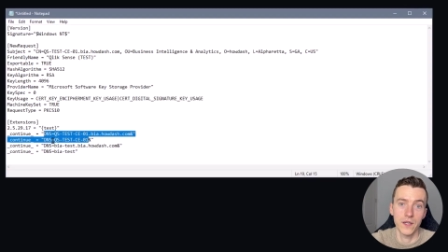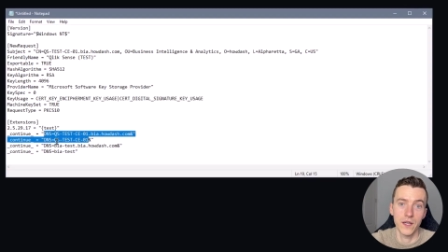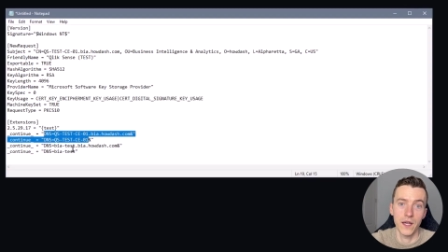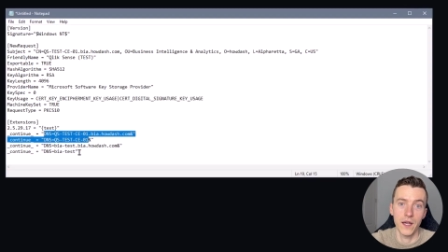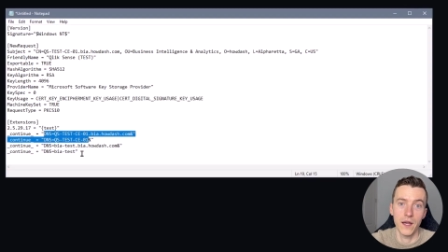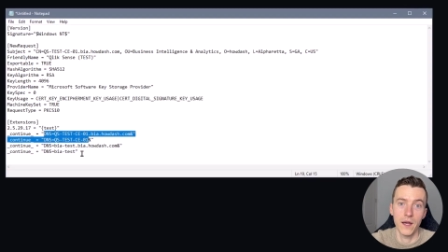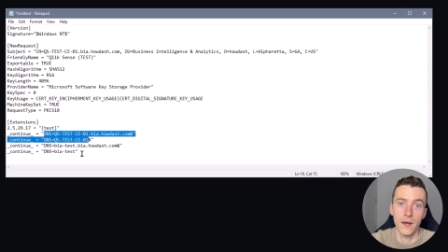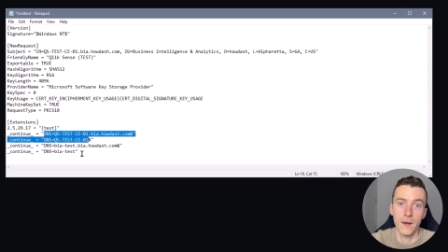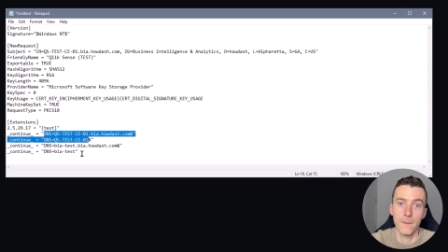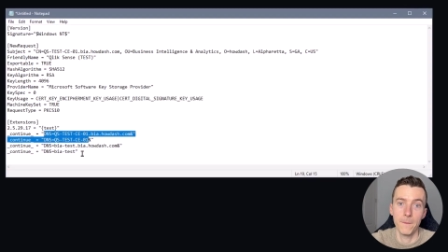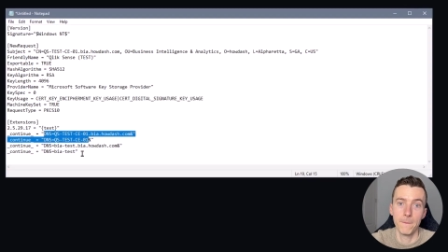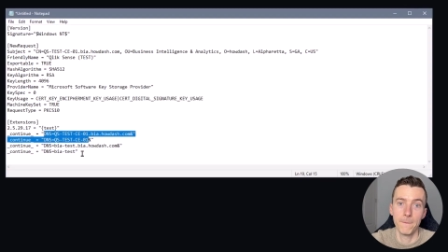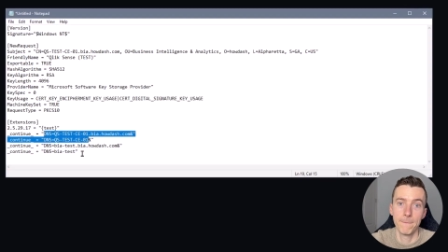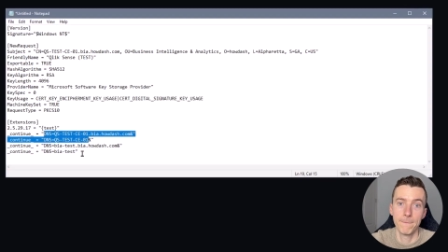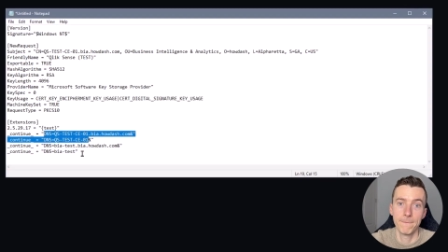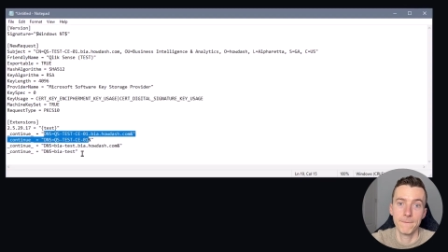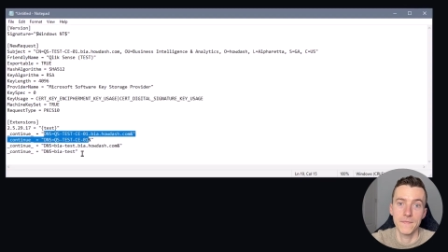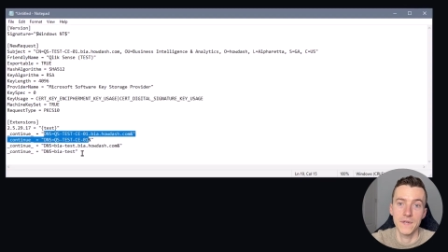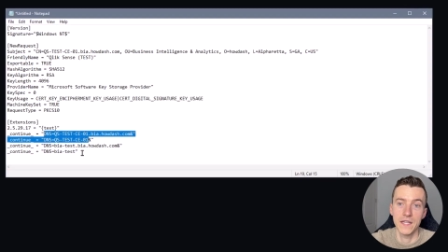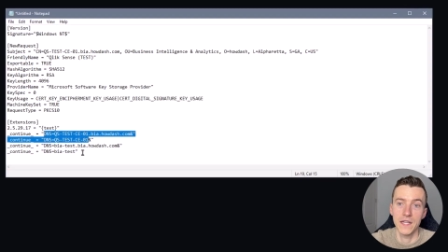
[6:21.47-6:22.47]
and
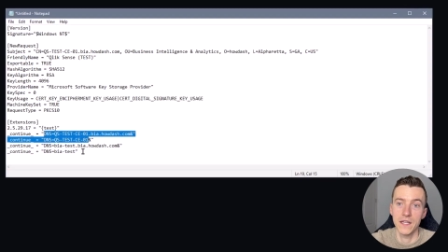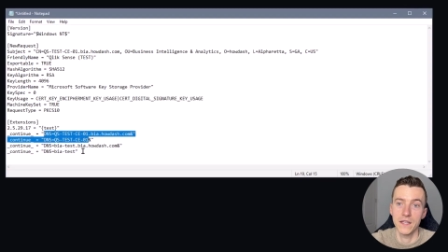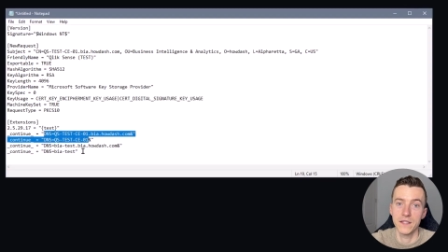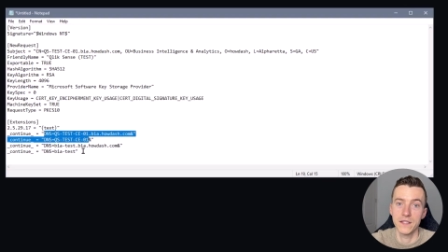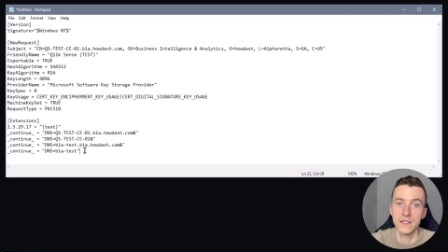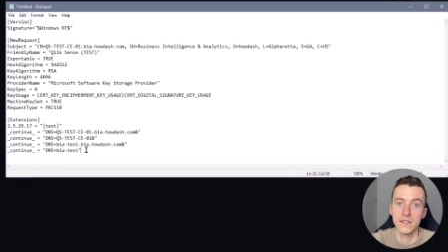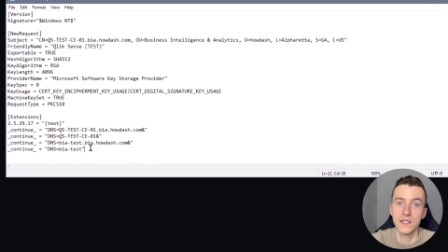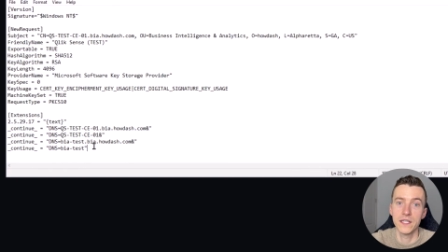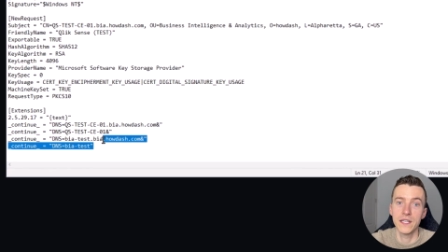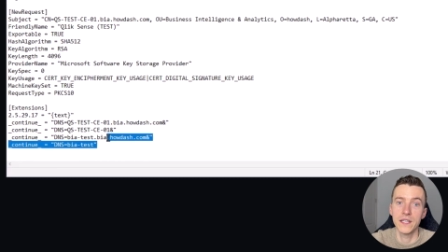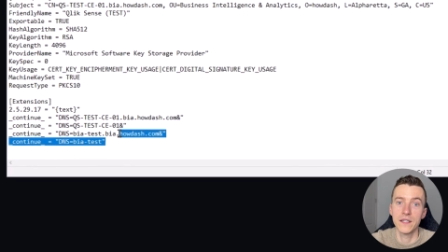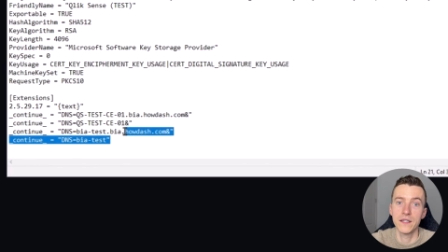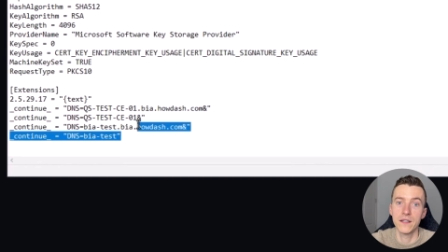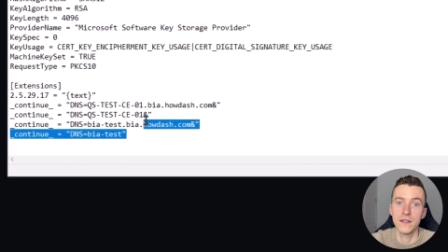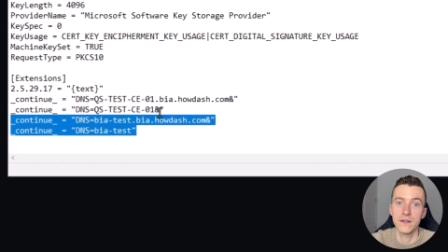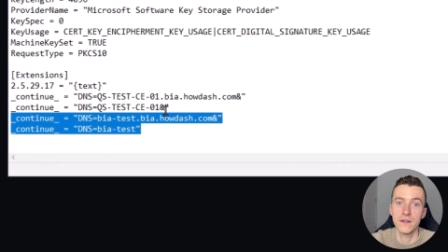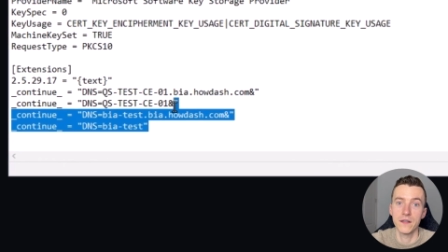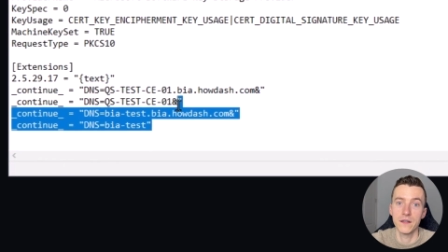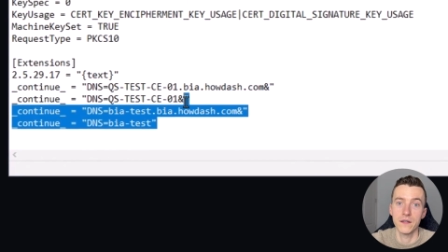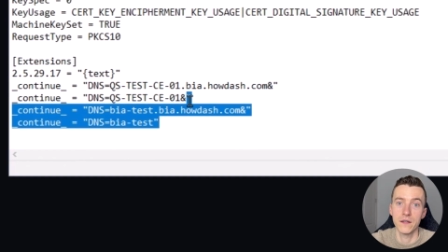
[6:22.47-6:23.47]
then delete
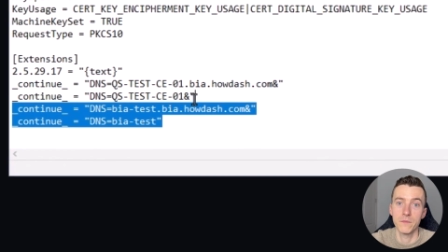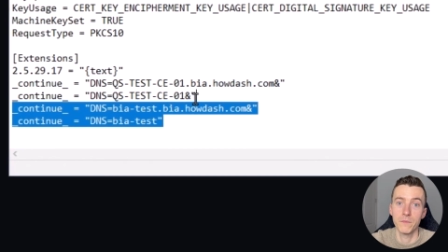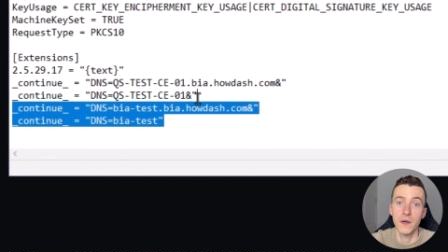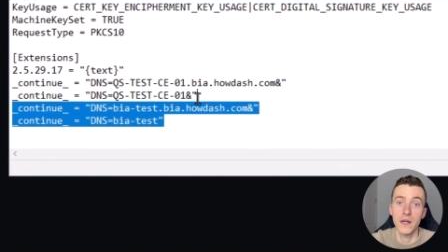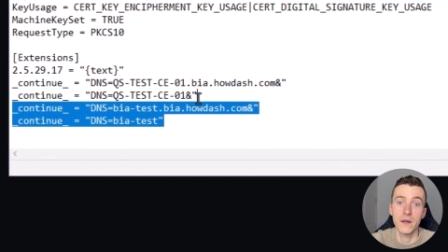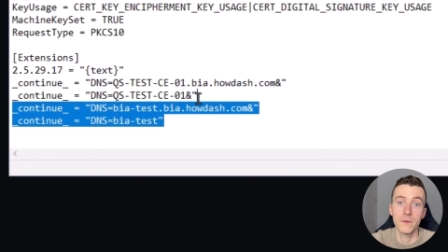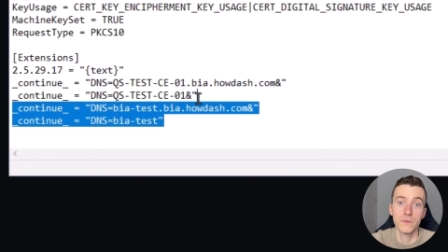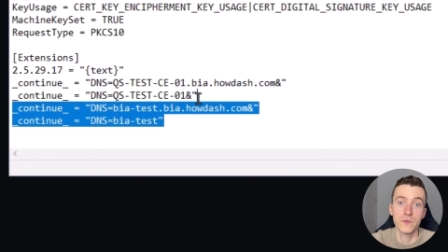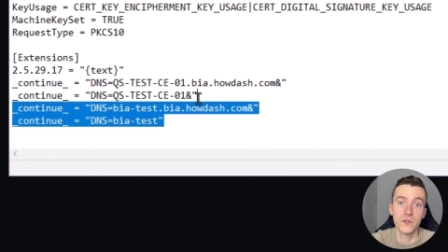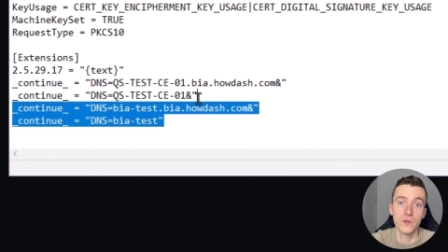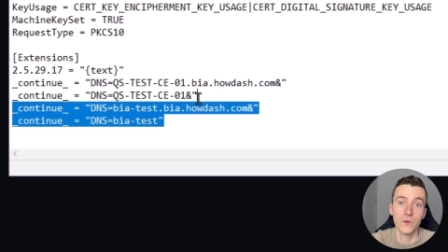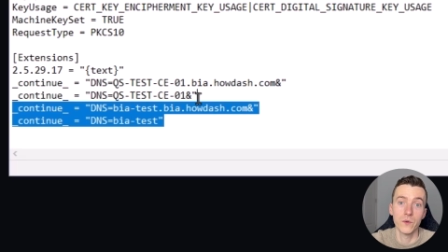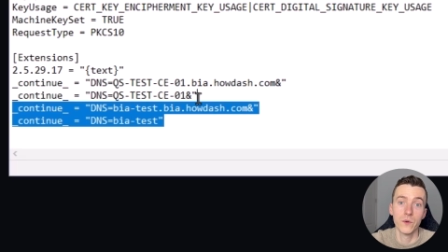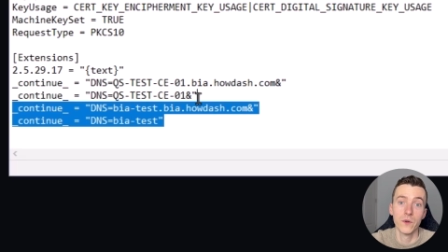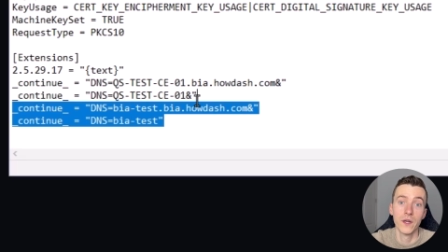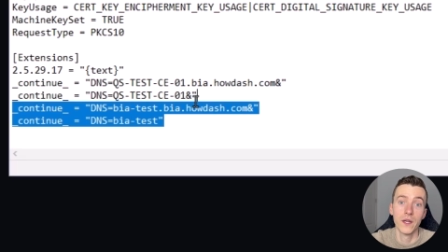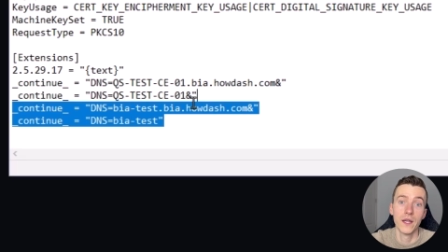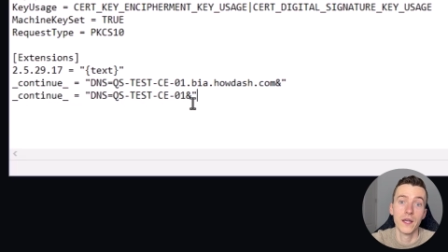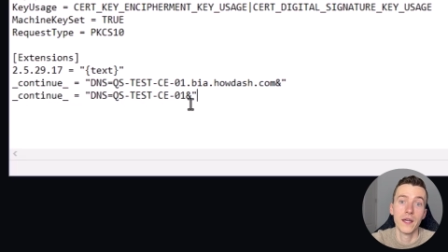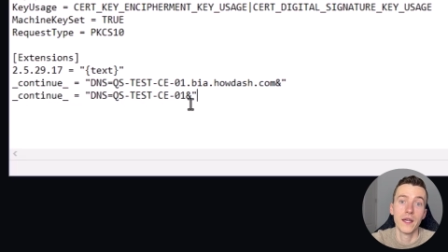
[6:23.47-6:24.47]
the bottom two